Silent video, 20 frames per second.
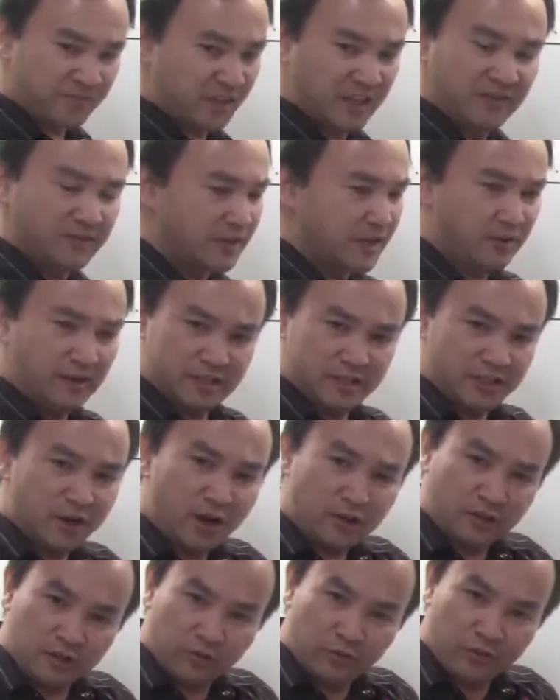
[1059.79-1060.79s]
Even though it's
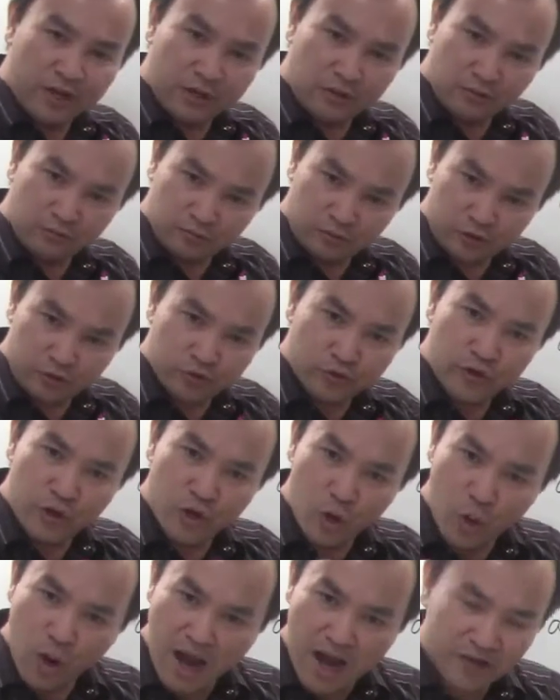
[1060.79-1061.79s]
not the real,
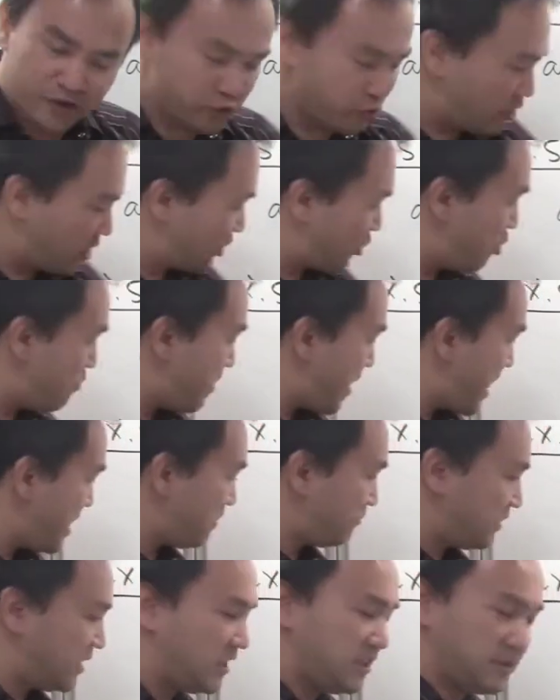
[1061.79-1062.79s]
true, actual domain
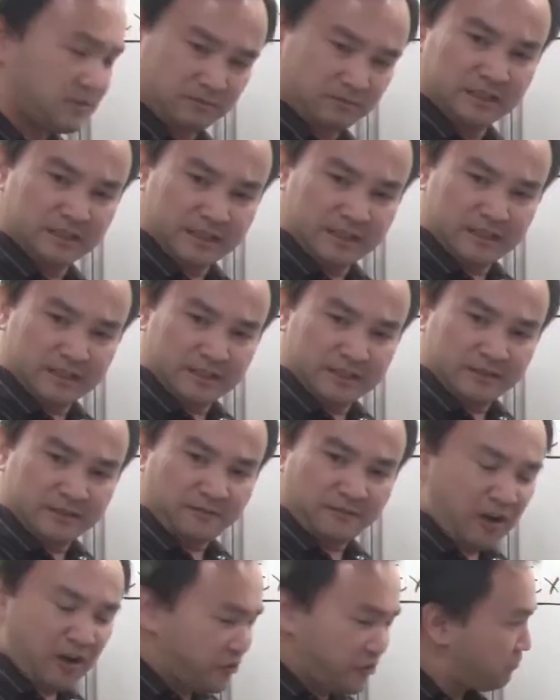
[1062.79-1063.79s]
of this
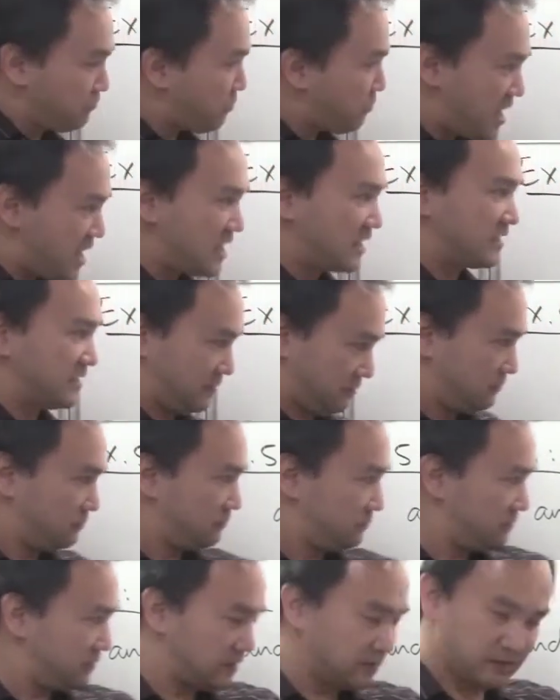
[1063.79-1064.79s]
function, but
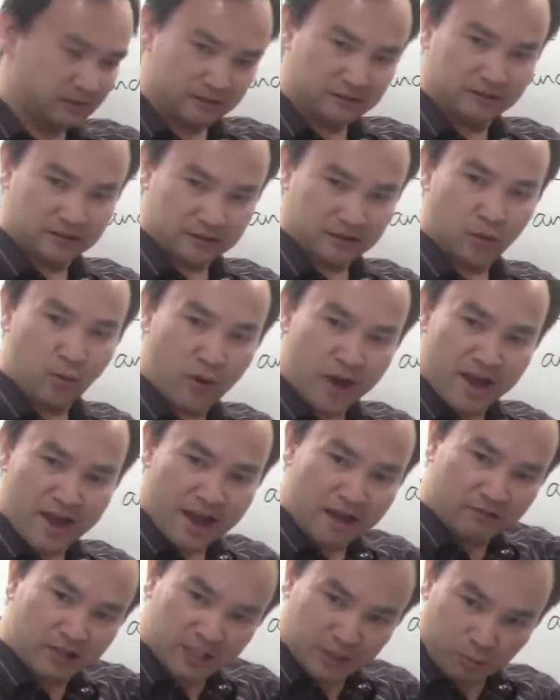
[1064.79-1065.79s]
the way
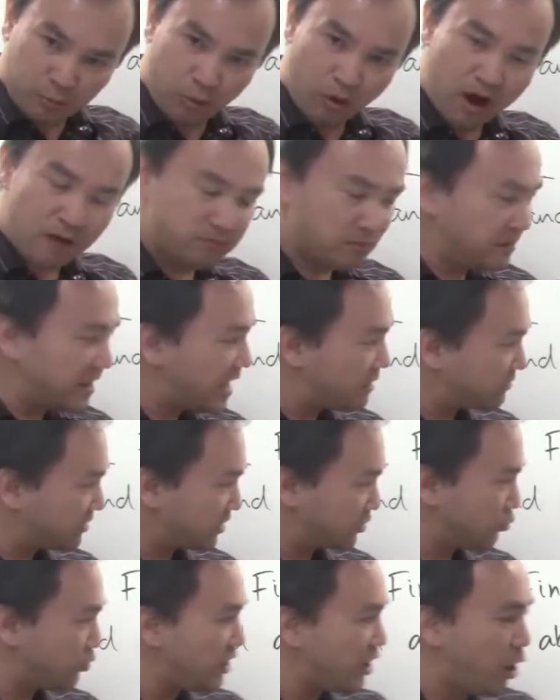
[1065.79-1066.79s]
how this problem gives
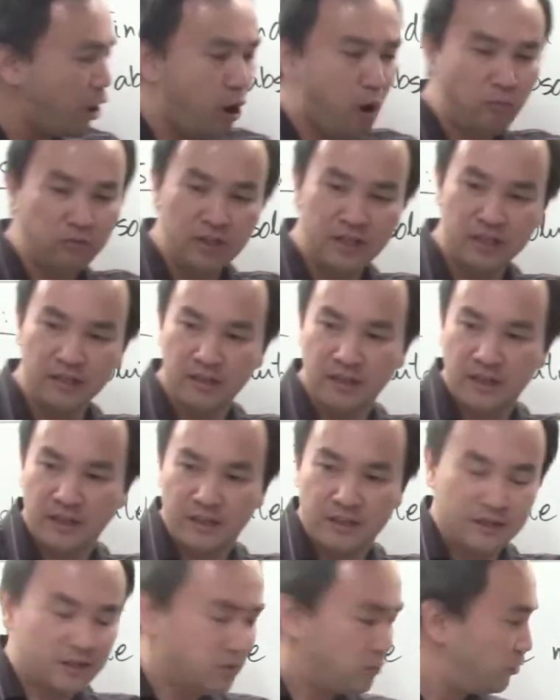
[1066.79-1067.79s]
us, we're only
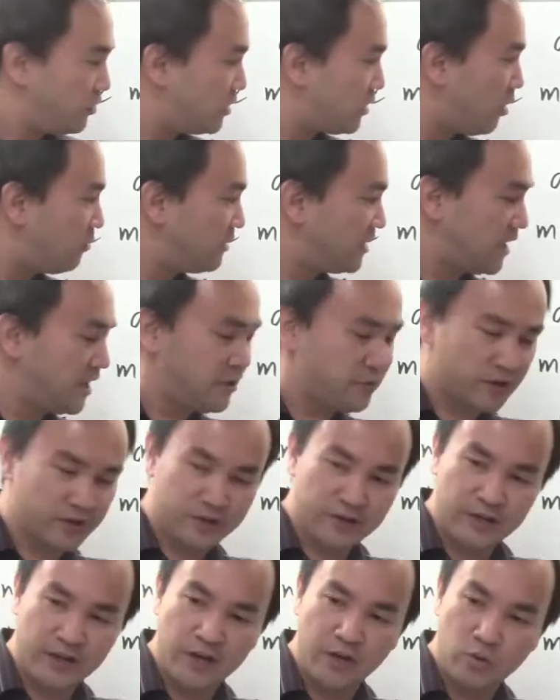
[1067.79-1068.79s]

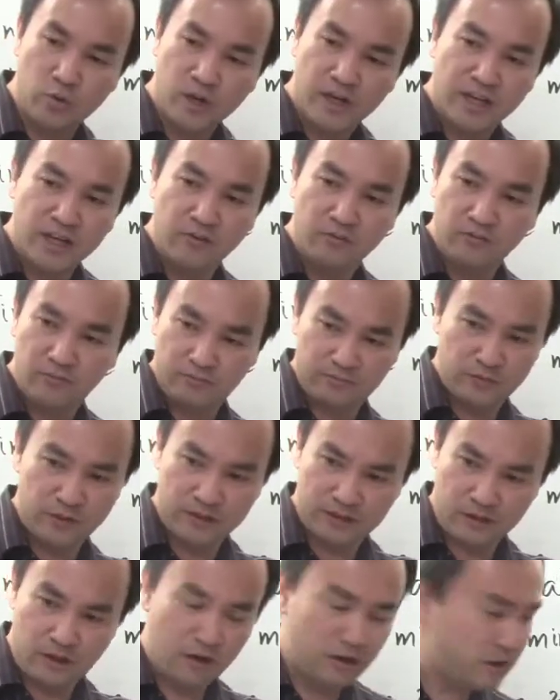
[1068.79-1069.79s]
interested in working
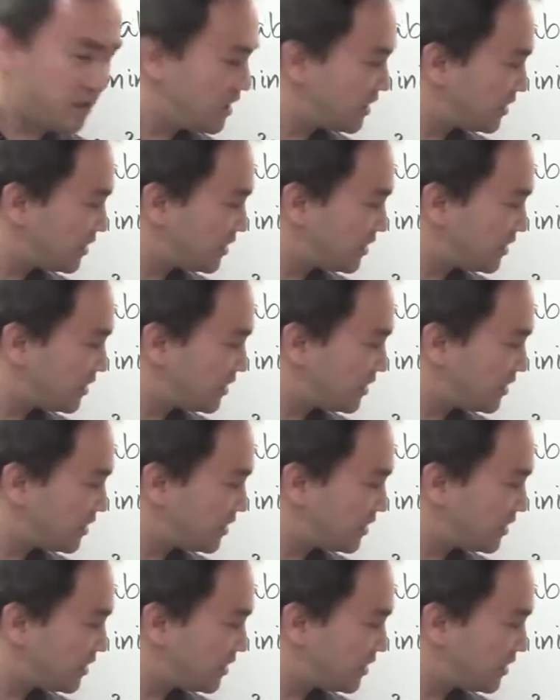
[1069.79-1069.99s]
on this